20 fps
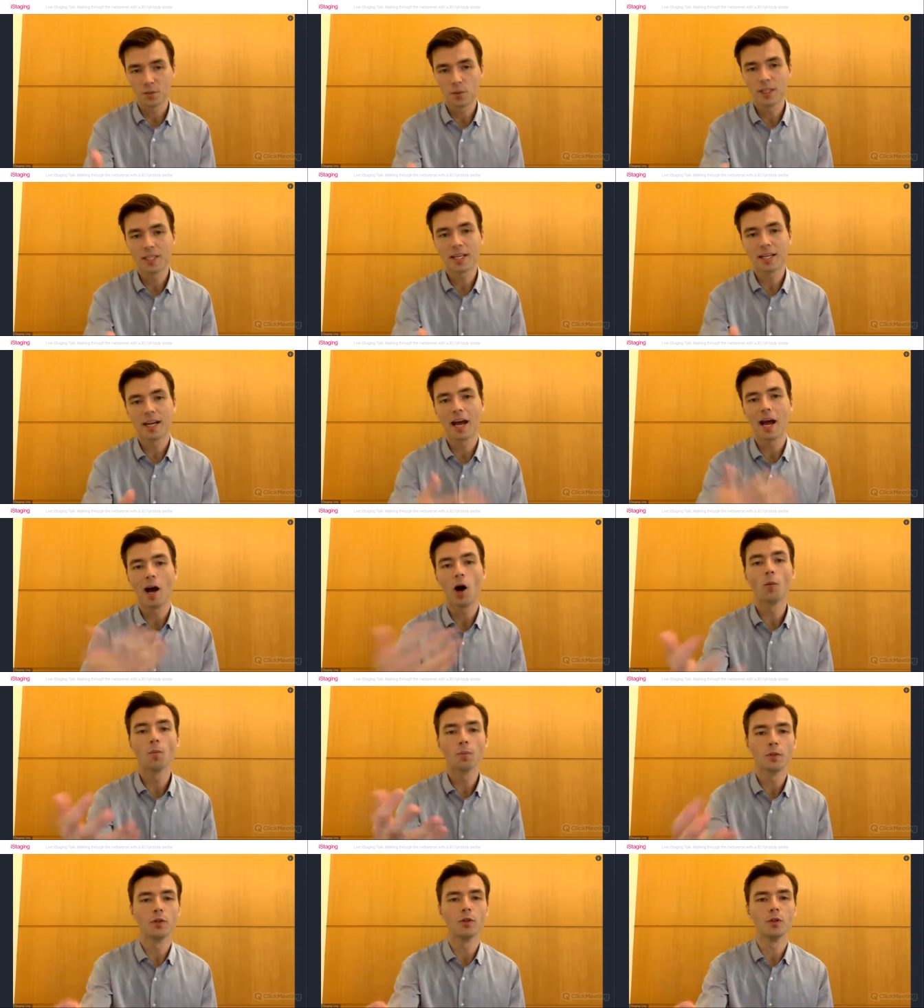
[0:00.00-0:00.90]
We can
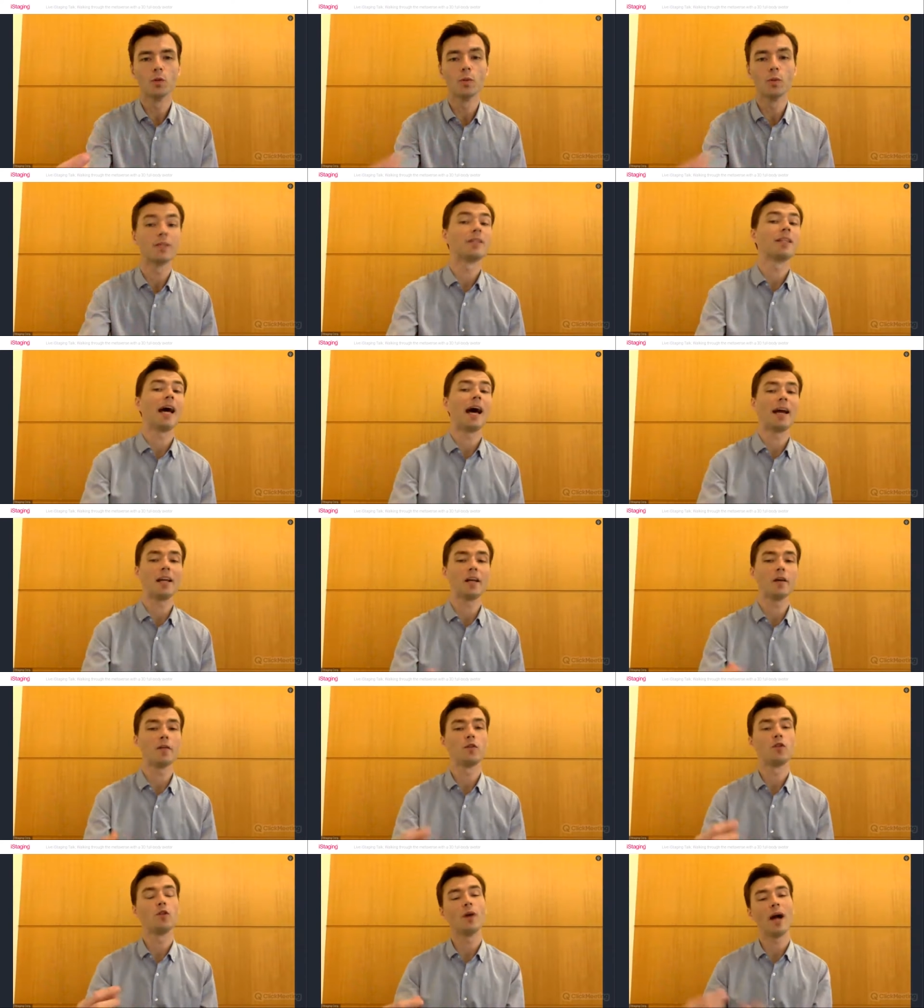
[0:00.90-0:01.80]
help you with that
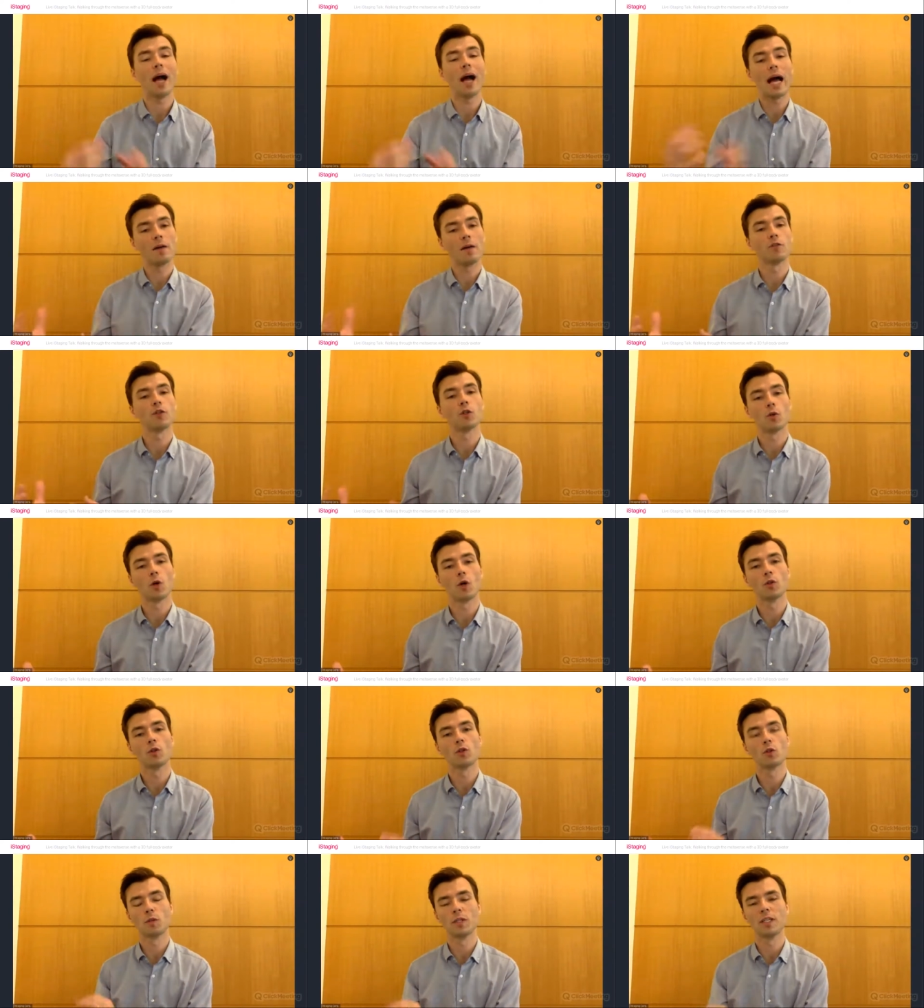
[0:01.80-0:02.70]
if you have your
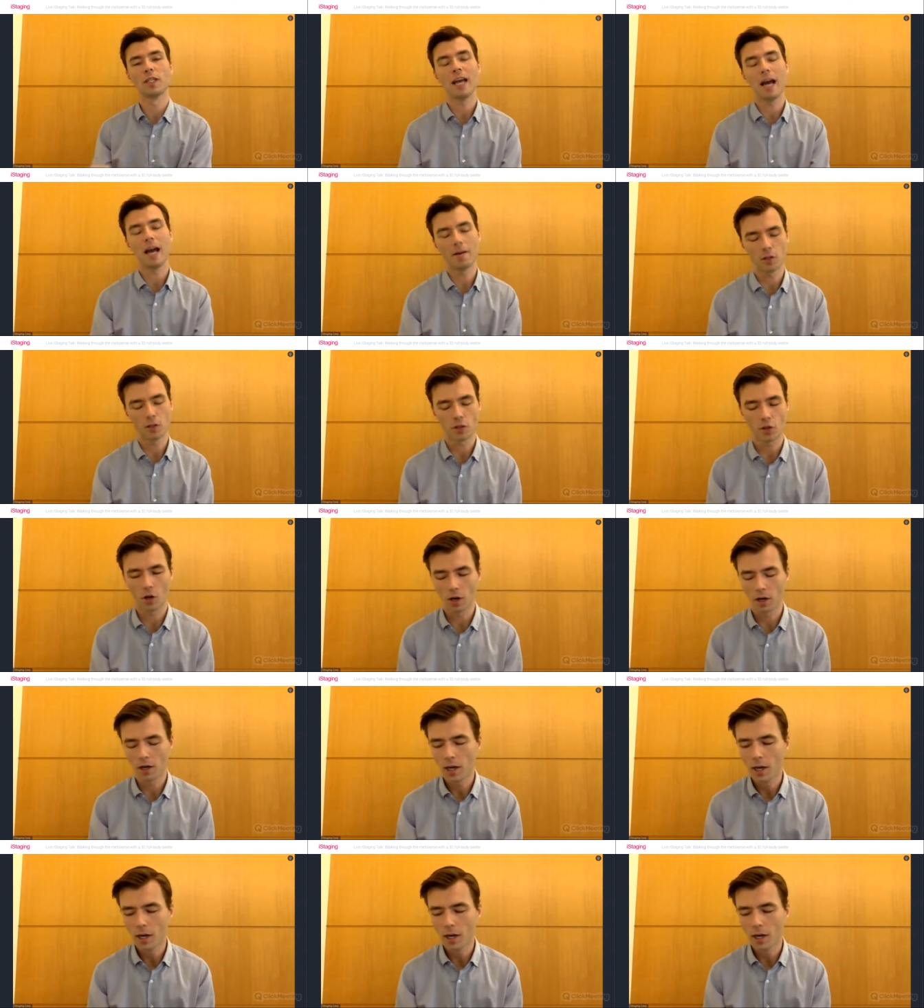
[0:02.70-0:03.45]
own 3D avatar.